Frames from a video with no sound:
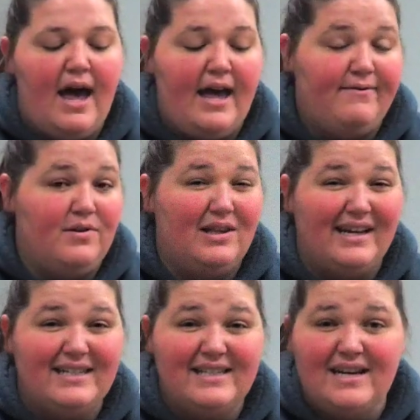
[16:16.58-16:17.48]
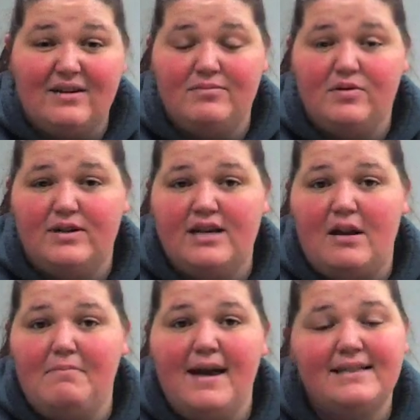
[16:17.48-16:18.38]
If you'd like to send them to us
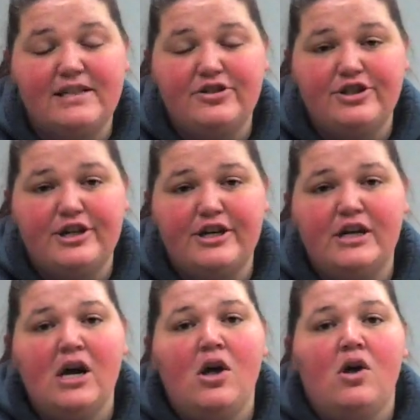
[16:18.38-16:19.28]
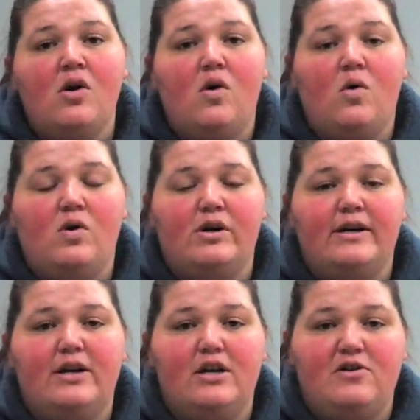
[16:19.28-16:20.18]
on Messenger,
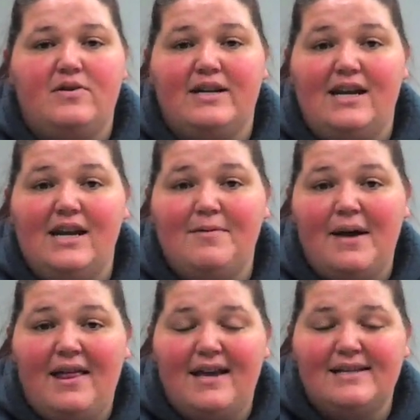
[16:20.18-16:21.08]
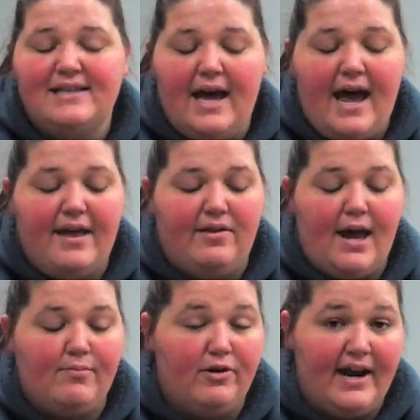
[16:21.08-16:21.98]
or you can email us at
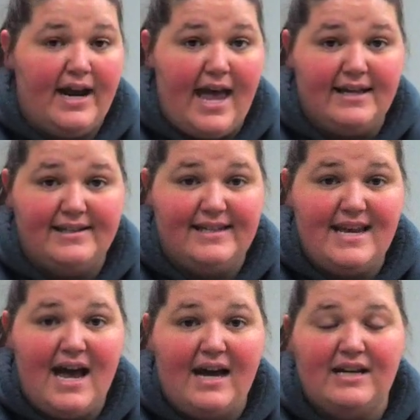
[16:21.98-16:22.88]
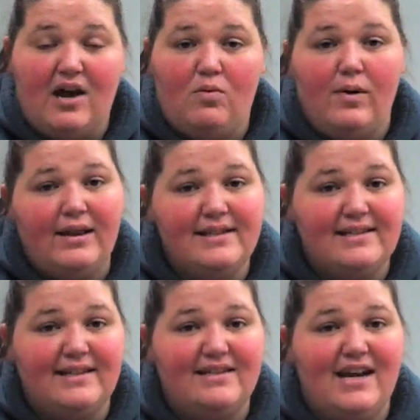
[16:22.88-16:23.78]

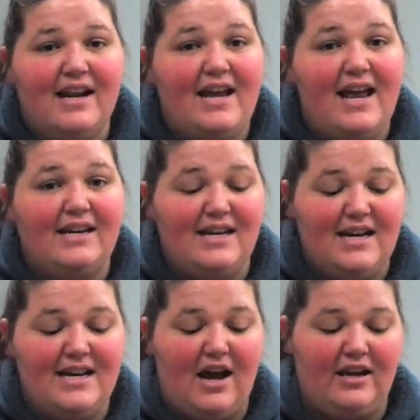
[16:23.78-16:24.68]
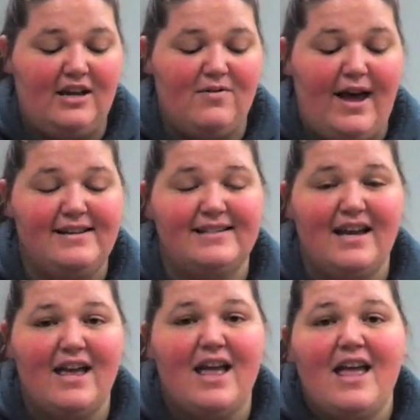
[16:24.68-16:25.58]
library@ci.williston.nd.us.
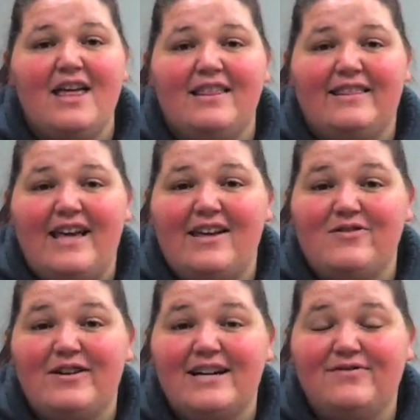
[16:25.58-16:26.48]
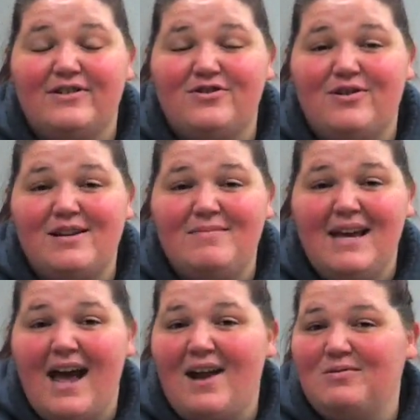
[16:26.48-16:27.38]
Thank you guys for joining
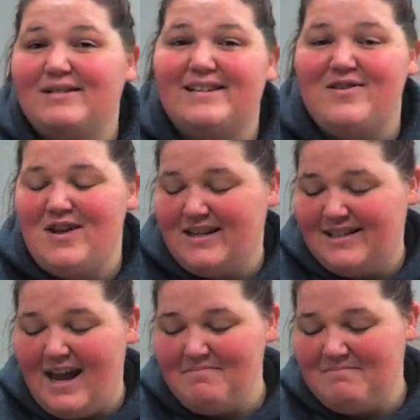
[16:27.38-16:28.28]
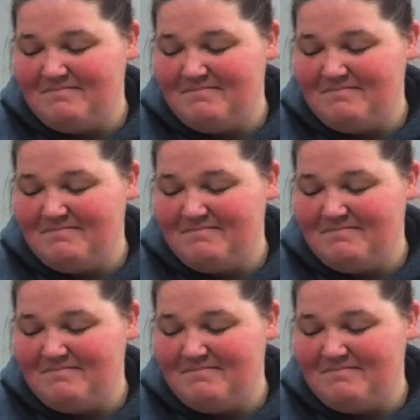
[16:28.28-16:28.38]
me, and we'll see you next time.